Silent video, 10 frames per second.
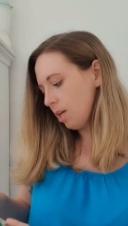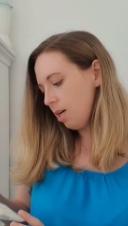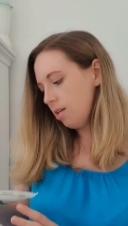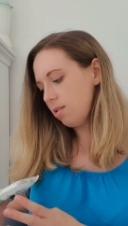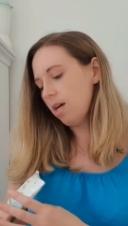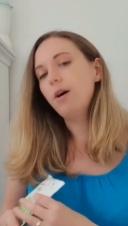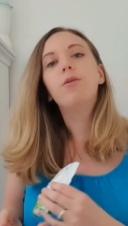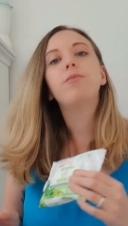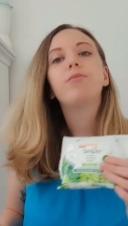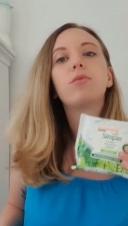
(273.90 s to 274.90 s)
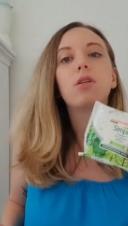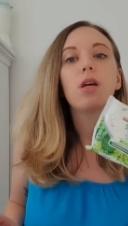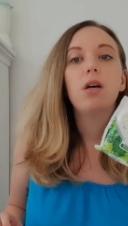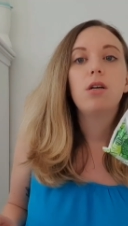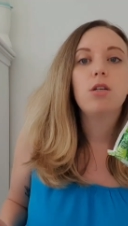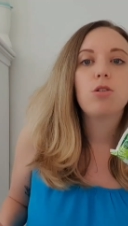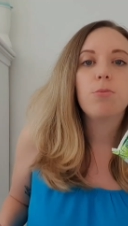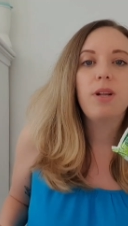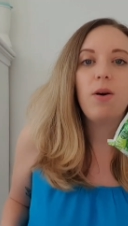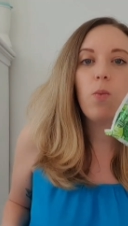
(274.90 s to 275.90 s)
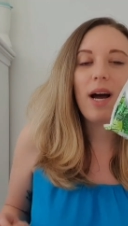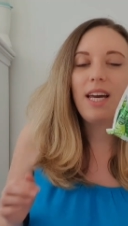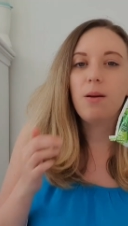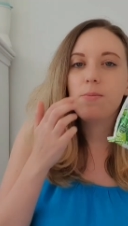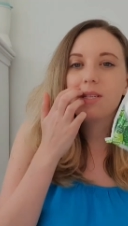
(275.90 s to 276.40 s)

So some little wipes.